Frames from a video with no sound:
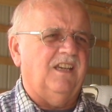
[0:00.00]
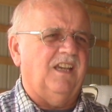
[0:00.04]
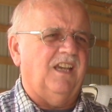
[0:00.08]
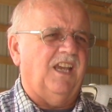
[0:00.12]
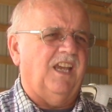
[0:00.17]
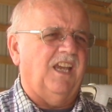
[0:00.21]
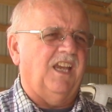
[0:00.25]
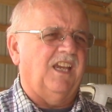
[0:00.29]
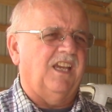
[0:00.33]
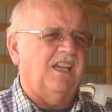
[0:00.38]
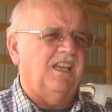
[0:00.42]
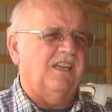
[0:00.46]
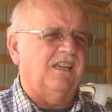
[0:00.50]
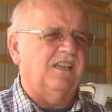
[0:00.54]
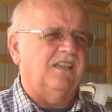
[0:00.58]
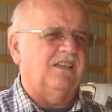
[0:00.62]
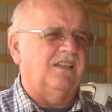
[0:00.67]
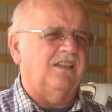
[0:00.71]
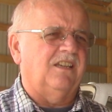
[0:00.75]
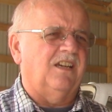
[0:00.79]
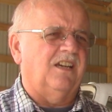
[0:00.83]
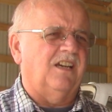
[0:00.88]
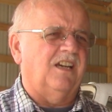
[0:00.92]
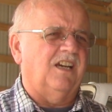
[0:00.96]

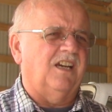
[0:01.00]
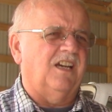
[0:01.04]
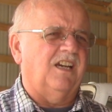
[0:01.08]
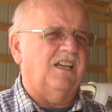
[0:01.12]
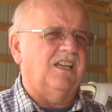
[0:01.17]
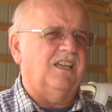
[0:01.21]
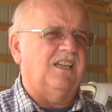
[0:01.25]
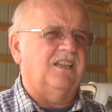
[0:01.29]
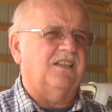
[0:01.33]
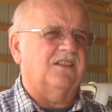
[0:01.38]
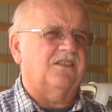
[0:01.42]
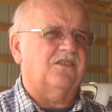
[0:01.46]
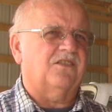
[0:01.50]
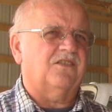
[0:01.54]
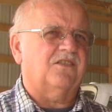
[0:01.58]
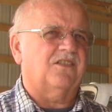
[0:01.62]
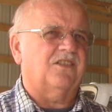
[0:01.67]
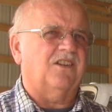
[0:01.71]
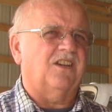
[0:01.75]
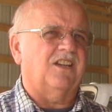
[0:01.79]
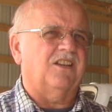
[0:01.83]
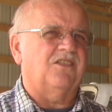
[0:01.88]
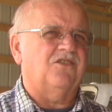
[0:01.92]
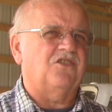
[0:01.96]
And
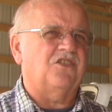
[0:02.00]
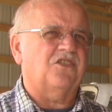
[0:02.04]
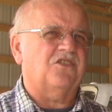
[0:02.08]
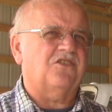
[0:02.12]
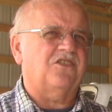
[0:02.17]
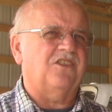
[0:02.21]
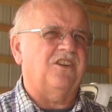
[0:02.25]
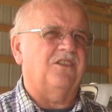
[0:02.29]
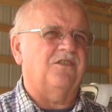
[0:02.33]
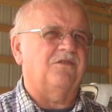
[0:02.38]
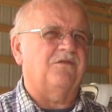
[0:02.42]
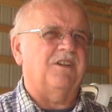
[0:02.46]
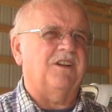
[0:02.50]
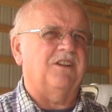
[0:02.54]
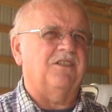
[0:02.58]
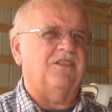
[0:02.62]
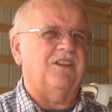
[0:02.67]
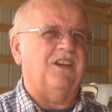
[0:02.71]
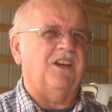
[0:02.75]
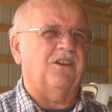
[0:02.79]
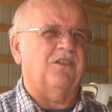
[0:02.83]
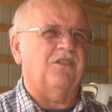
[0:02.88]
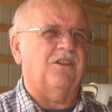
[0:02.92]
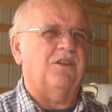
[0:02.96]
it's just in around
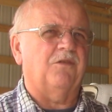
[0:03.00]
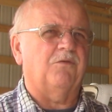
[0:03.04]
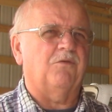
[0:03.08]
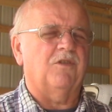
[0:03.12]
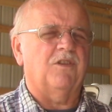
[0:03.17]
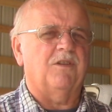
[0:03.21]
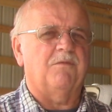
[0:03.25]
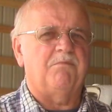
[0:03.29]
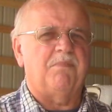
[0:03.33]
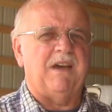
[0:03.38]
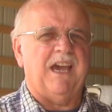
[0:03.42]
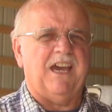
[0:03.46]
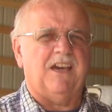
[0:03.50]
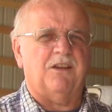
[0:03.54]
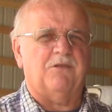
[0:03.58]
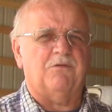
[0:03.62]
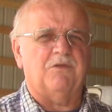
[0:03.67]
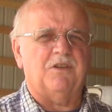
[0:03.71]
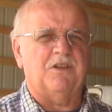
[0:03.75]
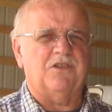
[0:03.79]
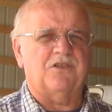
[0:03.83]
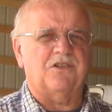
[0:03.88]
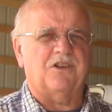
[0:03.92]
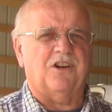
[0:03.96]
the area where the
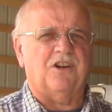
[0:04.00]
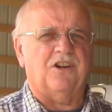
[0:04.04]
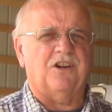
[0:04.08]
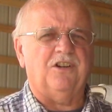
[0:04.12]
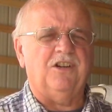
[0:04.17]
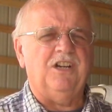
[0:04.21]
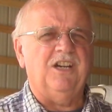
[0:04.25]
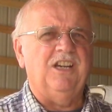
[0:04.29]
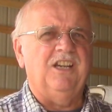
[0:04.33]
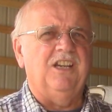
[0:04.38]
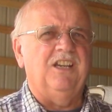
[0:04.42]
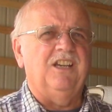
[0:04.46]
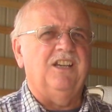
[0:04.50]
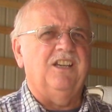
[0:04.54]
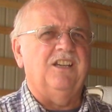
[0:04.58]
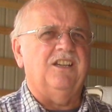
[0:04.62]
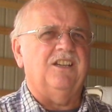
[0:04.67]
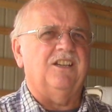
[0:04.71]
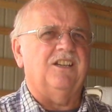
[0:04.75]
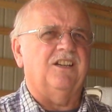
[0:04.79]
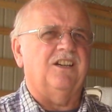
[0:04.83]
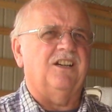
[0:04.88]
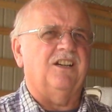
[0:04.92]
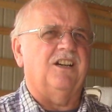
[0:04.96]
batteries are
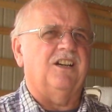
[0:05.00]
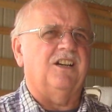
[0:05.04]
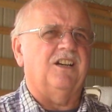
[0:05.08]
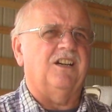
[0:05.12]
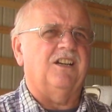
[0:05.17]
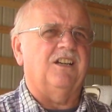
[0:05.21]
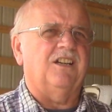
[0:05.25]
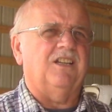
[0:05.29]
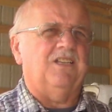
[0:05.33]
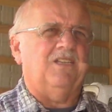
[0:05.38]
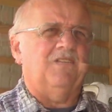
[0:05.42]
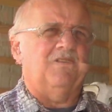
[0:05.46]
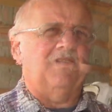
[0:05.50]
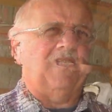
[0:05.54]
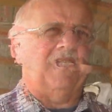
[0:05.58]
in